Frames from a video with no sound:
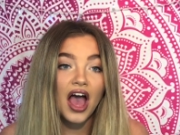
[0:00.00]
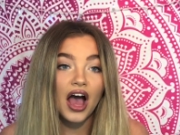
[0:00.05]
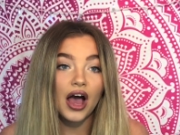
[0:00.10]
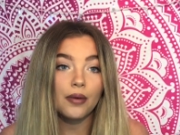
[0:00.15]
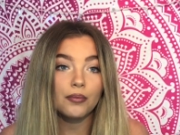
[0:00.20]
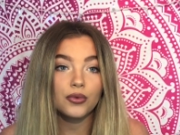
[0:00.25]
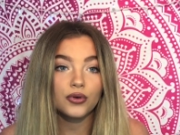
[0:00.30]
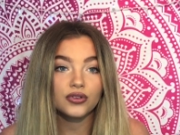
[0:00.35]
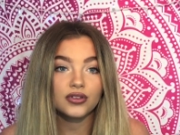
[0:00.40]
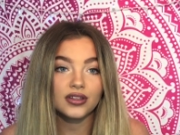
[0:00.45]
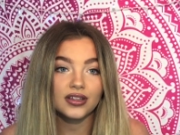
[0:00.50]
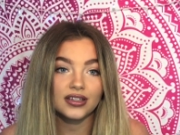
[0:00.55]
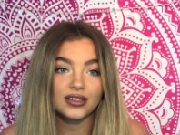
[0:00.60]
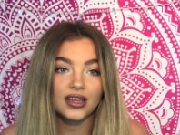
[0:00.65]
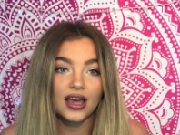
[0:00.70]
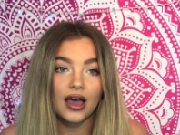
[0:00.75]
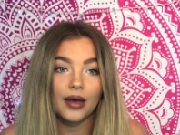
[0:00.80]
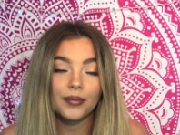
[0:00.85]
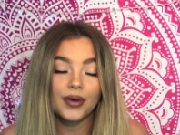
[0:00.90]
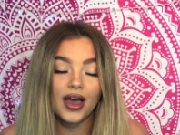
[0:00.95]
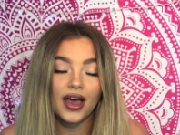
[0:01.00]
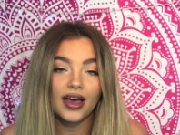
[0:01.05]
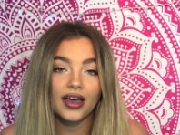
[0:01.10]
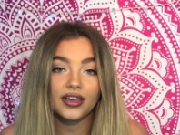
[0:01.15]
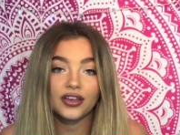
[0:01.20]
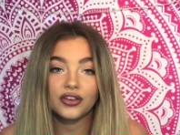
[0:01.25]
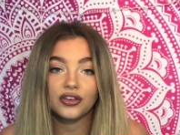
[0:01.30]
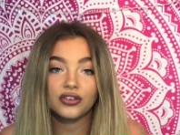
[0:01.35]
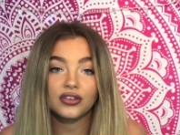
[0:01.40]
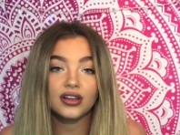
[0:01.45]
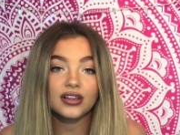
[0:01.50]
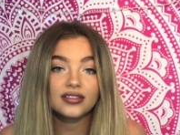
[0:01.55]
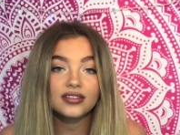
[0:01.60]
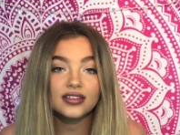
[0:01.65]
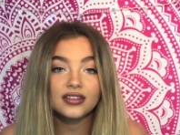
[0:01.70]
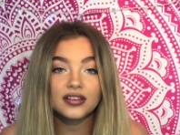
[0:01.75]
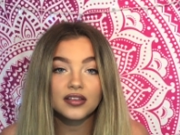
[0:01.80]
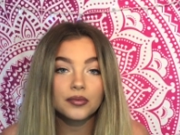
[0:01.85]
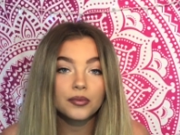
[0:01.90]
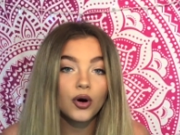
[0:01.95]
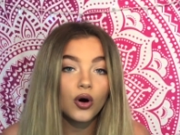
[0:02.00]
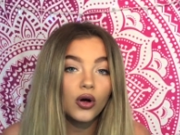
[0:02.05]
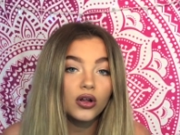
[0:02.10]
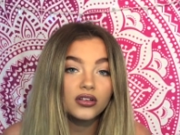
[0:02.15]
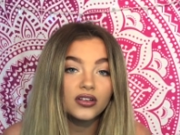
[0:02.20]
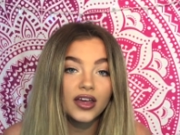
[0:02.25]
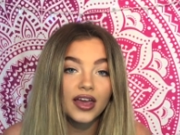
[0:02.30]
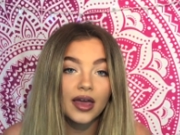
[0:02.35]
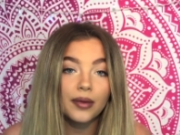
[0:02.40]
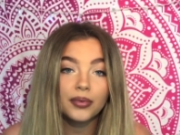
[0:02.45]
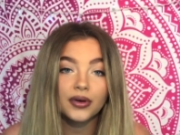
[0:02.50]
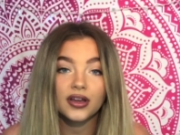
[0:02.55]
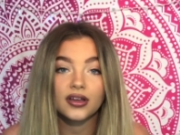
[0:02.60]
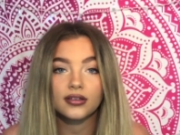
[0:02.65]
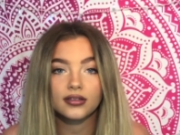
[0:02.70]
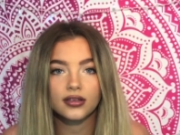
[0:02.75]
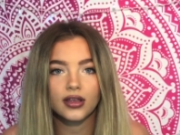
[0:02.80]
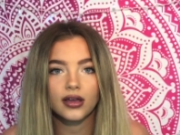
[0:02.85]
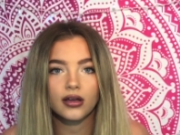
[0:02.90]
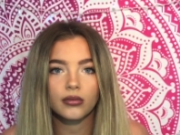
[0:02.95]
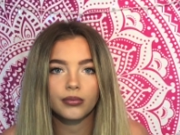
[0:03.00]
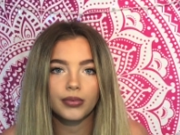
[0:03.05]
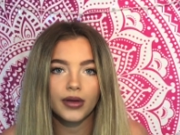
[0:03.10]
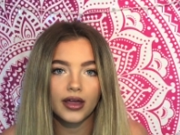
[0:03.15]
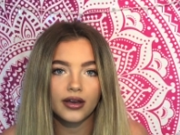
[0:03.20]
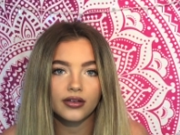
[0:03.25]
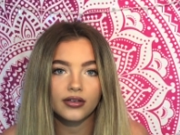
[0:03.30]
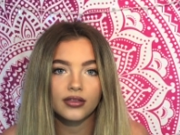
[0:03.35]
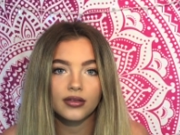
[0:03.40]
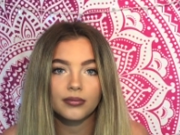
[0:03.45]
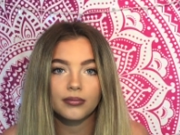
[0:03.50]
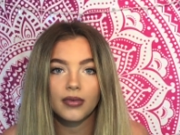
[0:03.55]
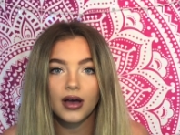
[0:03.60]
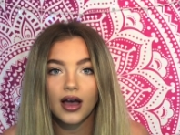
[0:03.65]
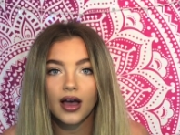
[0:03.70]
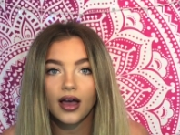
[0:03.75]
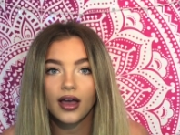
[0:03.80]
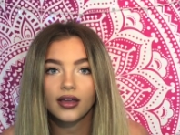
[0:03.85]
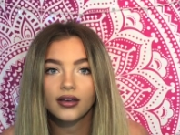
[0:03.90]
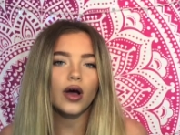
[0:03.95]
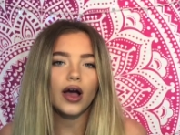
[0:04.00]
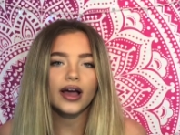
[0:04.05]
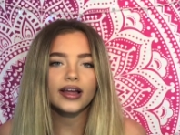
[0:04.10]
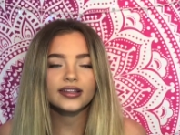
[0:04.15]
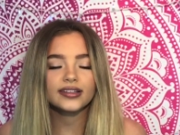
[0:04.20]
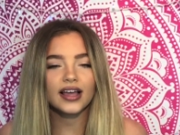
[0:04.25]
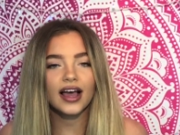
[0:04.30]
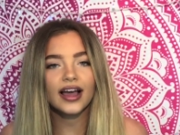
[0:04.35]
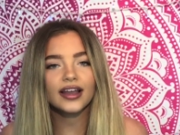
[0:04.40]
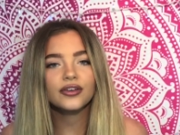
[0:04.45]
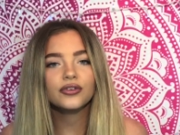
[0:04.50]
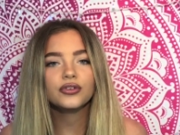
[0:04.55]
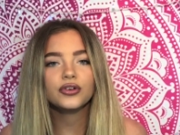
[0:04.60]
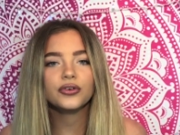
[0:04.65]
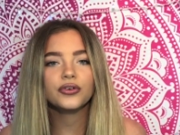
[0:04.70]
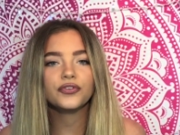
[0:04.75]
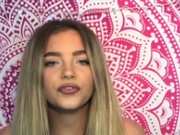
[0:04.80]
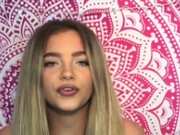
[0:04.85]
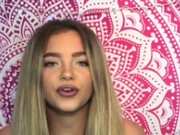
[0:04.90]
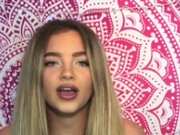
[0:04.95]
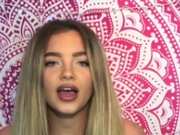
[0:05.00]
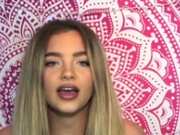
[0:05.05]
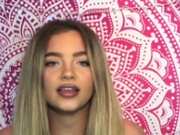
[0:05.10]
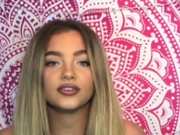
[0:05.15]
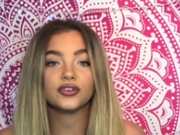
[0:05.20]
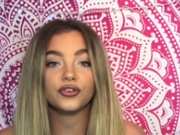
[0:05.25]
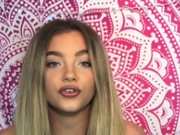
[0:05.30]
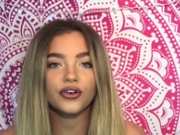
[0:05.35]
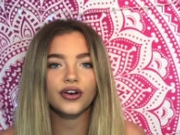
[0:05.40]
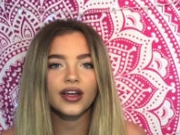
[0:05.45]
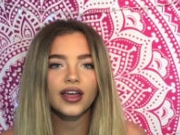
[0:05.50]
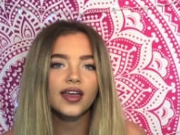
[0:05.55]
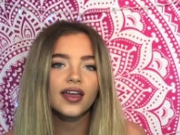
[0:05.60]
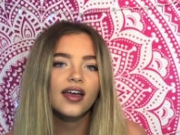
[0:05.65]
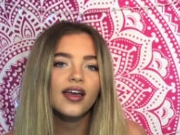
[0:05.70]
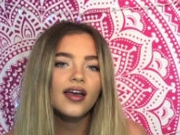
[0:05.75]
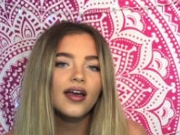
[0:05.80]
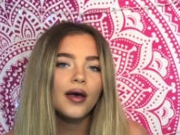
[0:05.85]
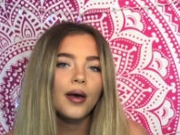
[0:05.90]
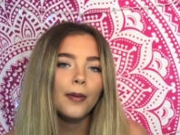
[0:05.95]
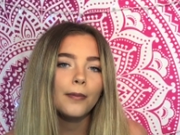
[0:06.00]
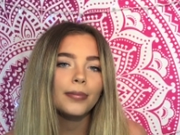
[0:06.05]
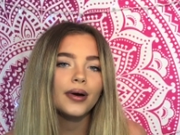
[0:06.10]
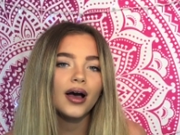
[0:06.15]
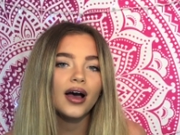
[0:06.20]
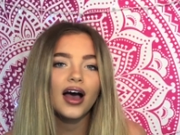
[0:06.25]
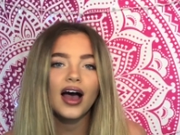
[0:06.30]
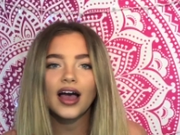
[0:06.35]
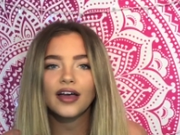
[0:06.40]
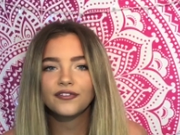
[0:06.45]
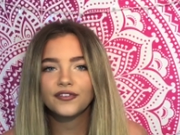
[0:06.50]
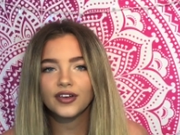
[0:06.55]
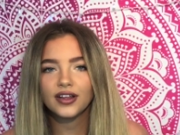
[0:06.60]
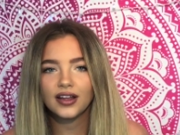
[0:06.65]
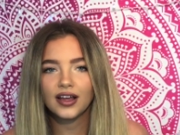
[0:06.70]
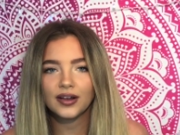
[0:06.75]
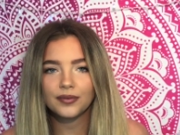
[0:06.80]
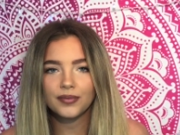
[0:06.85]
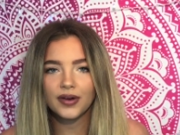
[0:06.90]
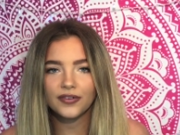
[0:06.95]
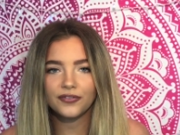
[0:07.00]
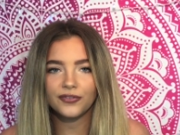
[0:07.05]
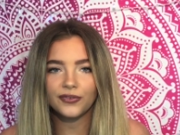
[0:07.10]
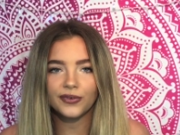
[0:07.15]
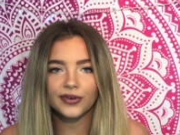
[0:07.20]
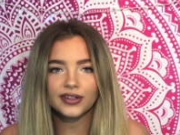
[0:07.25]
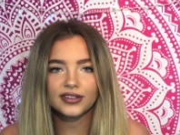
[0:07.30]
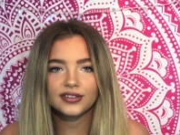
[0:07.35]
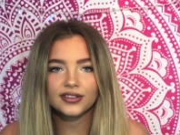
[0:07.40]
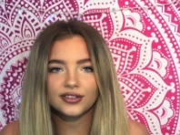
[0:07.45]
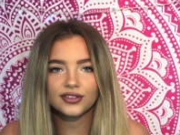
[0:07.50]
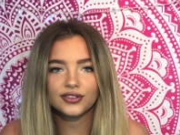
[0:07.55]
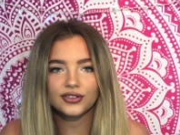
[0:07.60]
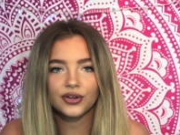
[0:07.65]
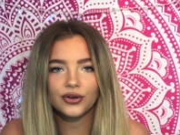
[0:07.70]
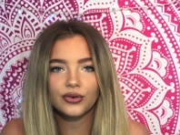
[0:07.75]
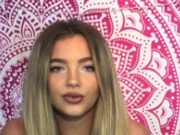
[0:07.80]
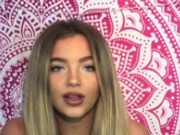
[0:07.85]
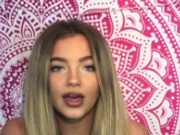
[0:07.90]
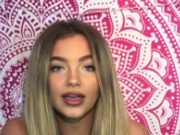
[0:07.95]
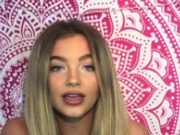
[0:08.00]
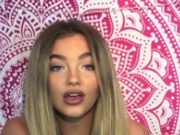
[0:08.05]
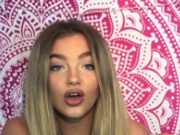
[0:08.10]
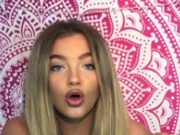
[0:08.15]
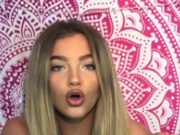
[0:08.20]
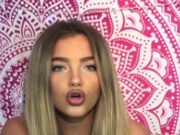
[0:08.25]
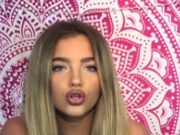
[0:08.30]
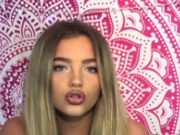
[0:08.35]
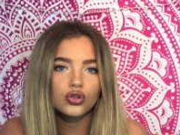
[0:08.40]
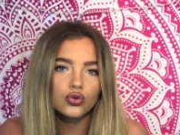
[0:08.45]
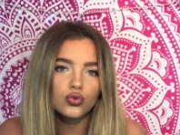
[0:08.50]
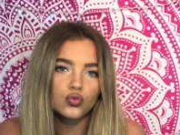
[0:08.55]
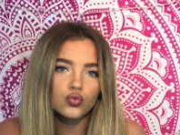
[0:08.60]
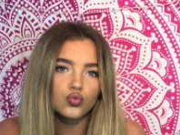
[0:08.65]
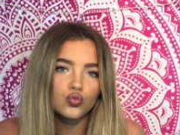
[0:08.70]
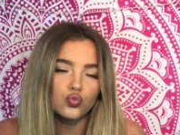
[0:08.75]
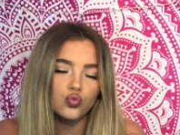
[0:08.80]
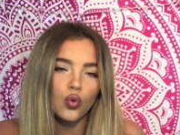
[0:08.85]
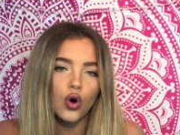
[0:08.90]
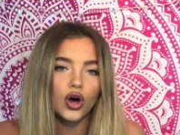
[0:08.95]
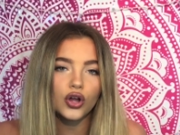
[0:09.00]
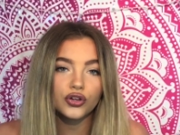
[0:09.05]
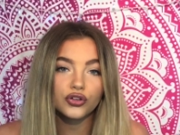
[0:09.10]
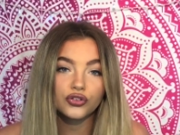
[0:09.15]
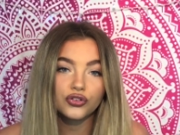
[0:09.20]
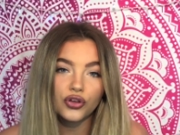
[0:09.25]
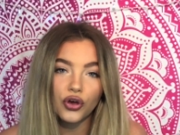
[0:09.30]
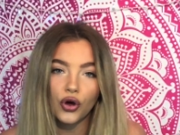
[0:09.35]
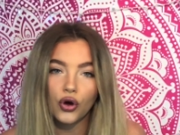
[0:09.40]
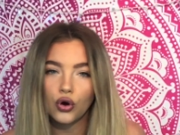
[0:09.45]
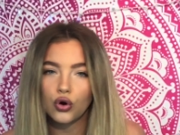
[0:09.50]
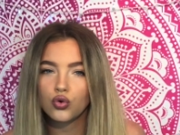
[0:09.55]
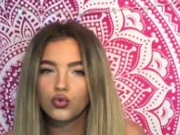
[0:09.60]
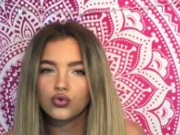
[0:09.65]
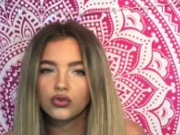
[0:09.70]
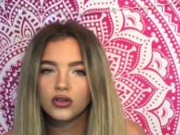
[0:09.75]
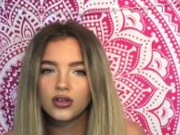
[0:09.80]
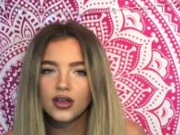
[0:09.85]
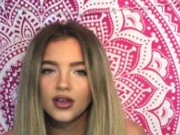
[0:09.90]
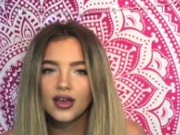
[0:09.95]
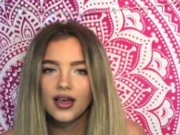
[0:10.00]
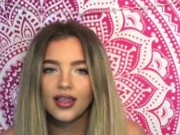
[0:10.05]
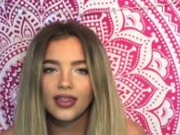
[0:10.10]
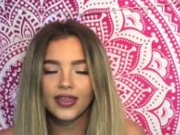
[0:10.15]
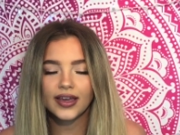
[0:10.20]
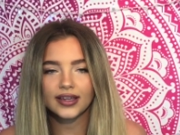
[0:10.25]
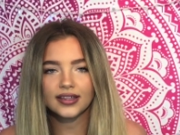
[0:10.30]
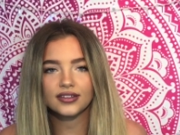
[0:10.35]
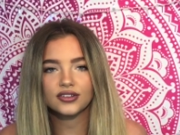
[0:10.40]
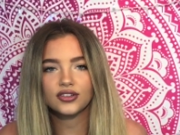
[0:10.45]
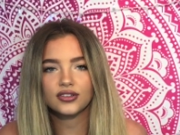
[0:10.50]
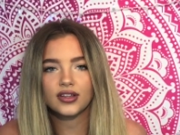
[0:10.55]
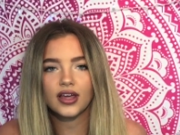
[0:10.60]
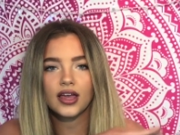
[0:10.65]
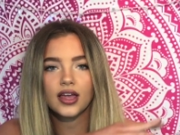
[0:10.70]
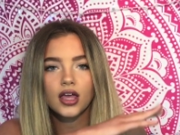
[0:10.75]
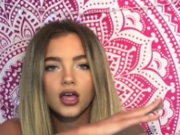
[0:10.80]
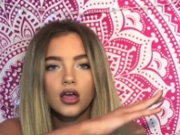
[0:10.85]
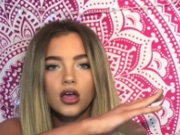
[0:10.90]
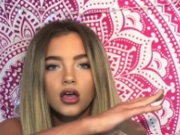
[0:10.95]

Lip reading: and most of the time I could listen to them all day because they are better than mine. I don't know if you guys agree, but I feel like my voice is so like one-toned, like it's just like